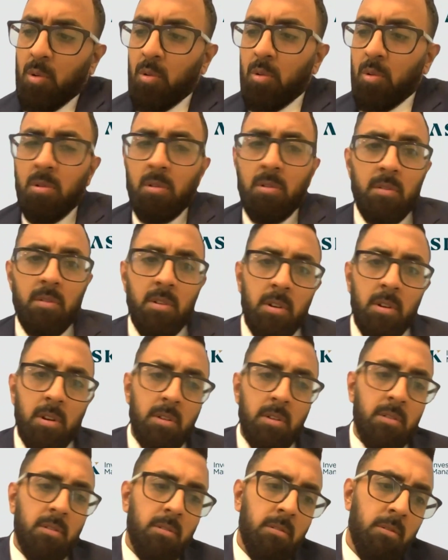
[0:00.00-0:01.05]
I'll
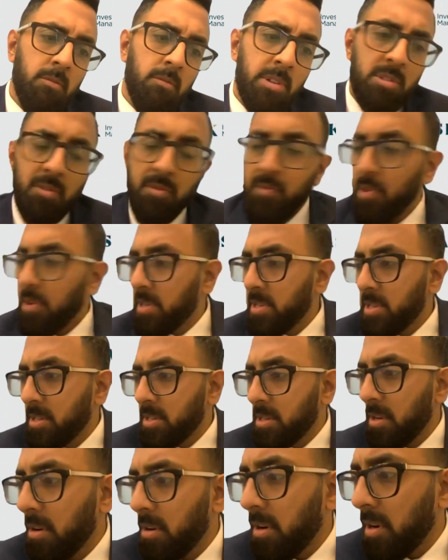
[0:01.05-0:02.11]
go with
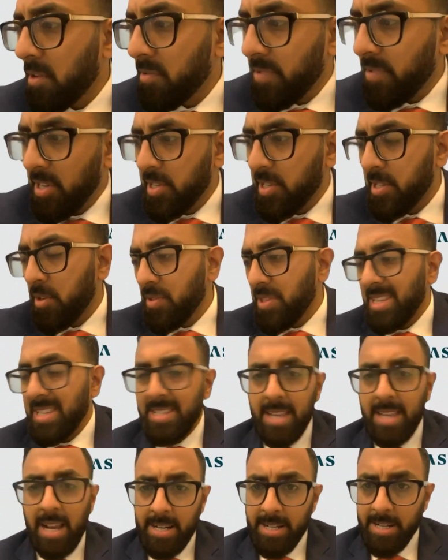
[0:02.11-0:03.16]
first a question on the
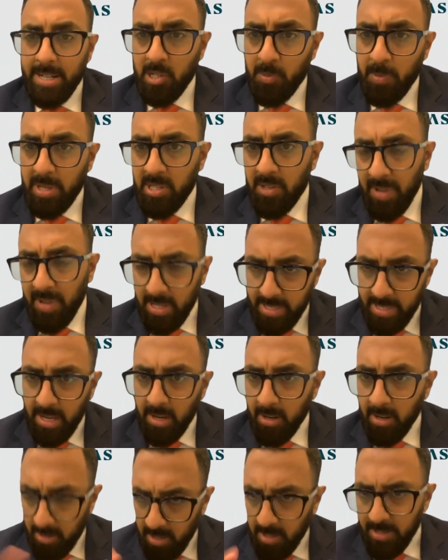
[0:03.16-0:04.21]
sector specific,
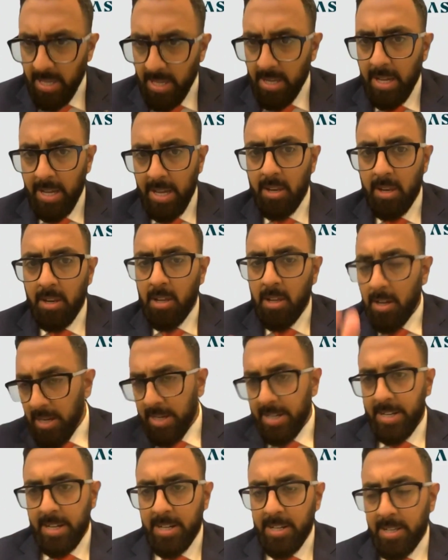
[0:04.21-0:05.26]
then again
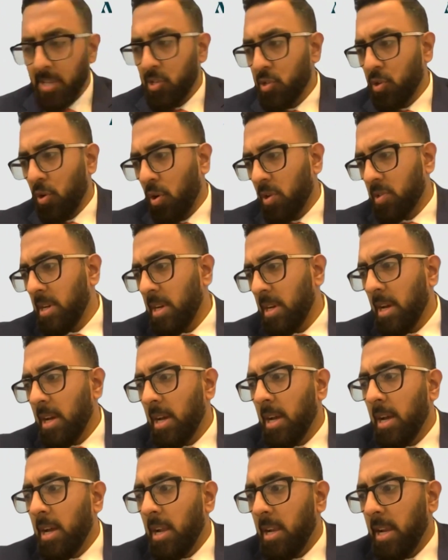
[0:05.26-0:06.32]
related to the stocks.
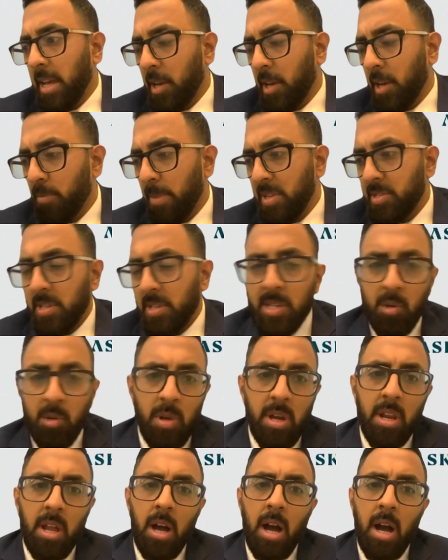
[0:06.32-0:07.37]
Like you mentioned that
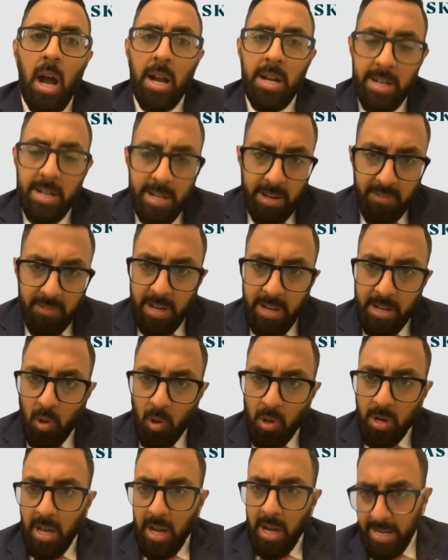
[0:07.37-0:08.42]
we are
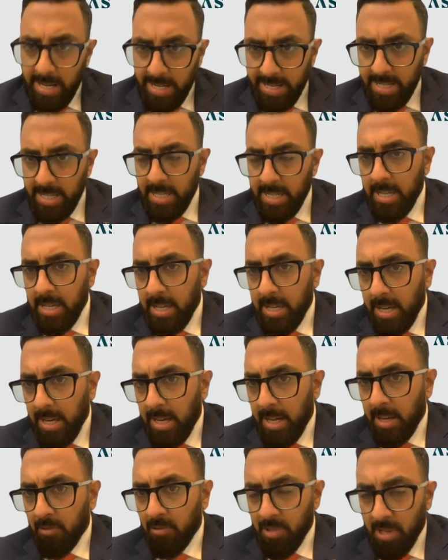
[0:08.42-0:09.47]
underweight on IT,
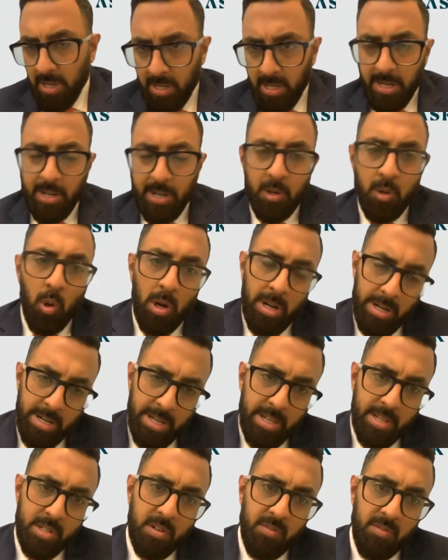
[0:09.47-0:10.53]
and with the current
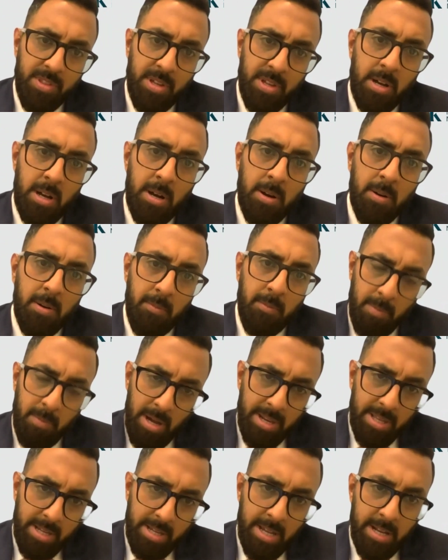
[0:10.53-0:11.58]
context of the
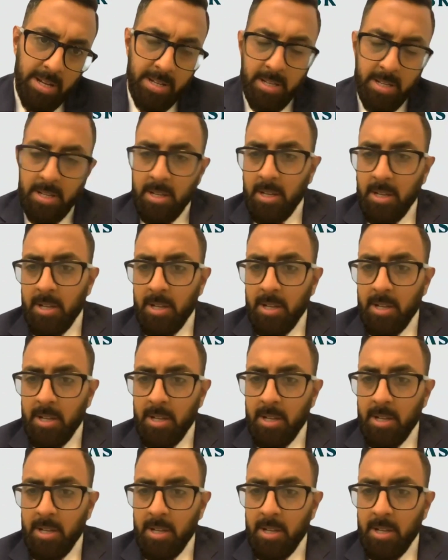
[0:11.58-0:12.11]
market,